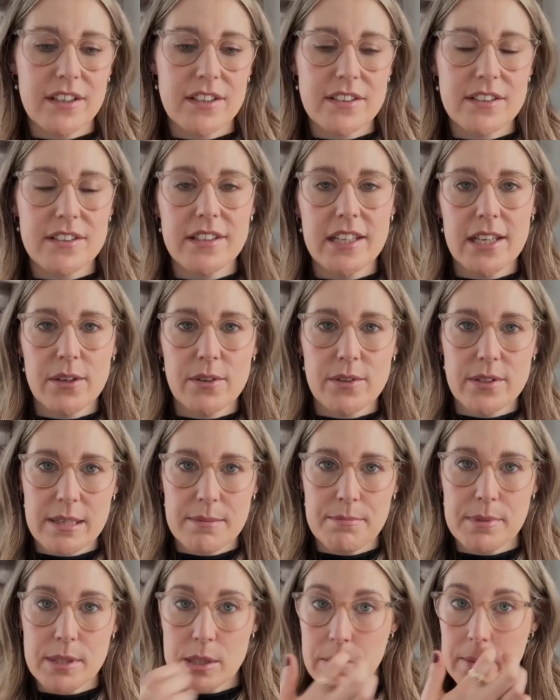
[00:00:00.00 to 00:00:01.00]
sealed
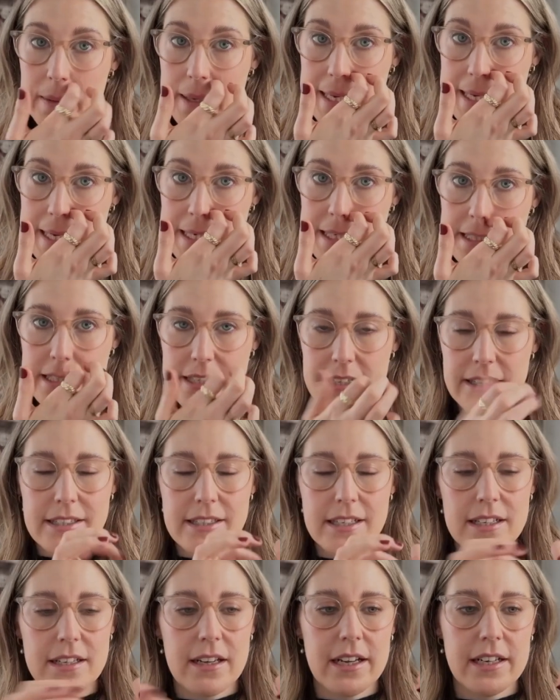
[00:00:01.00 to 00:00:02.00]
in between, so there's
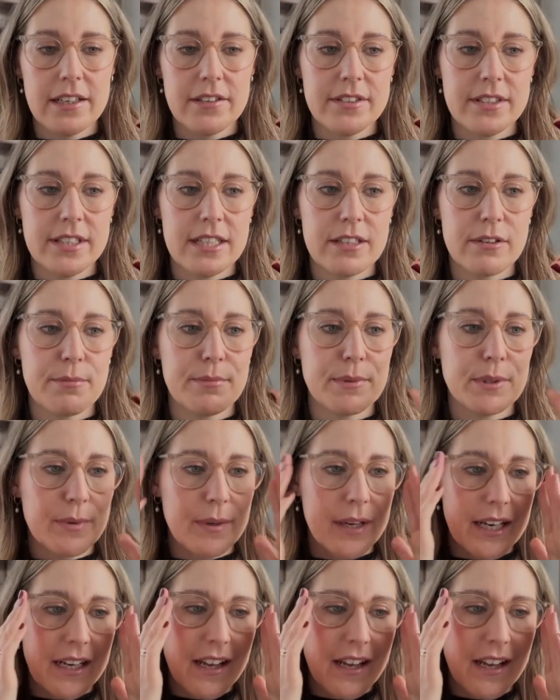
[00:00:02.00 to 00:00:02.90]
a line of sealer in between.